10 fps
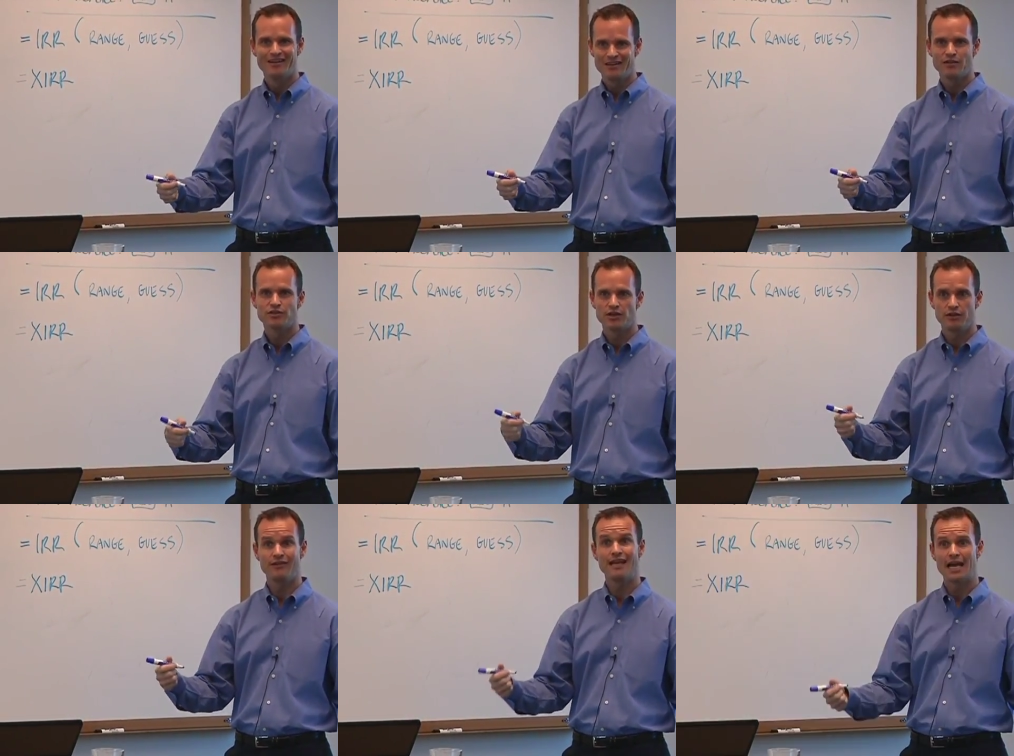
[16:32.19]
it'll tell you
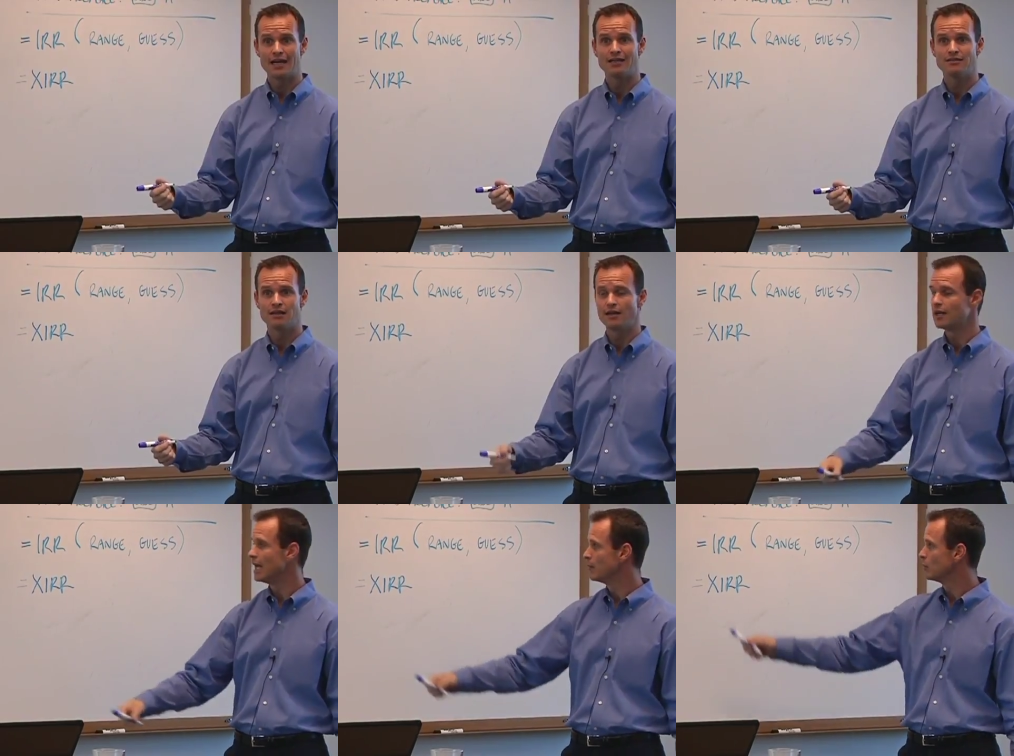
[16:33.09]
that the add-in's not
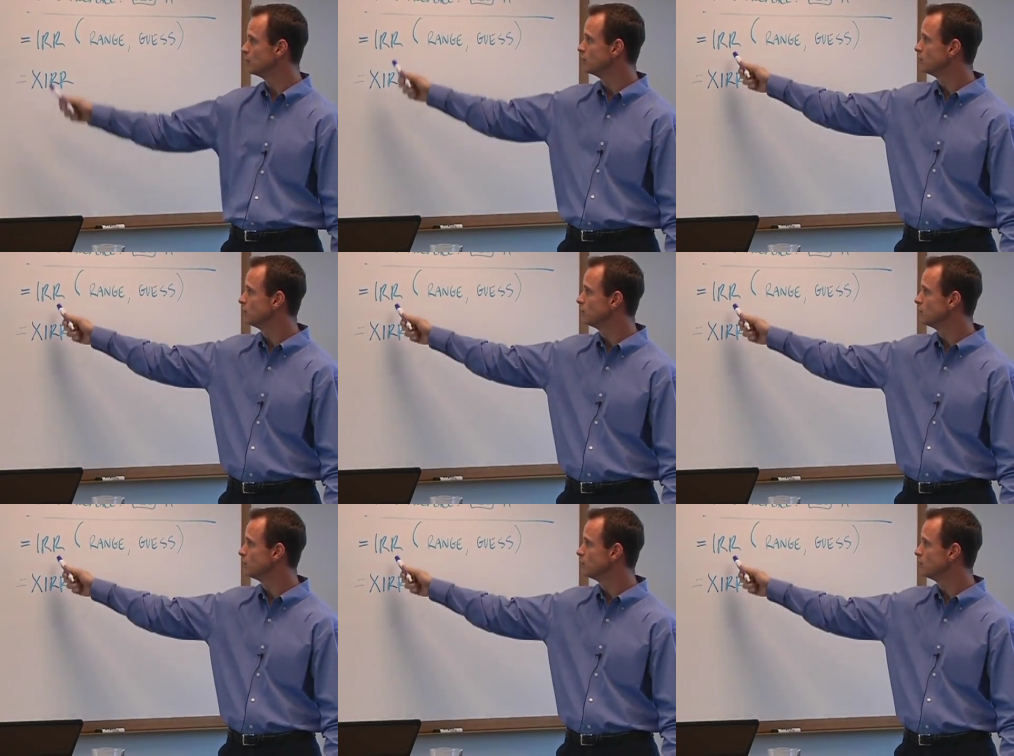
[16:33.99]
enabled,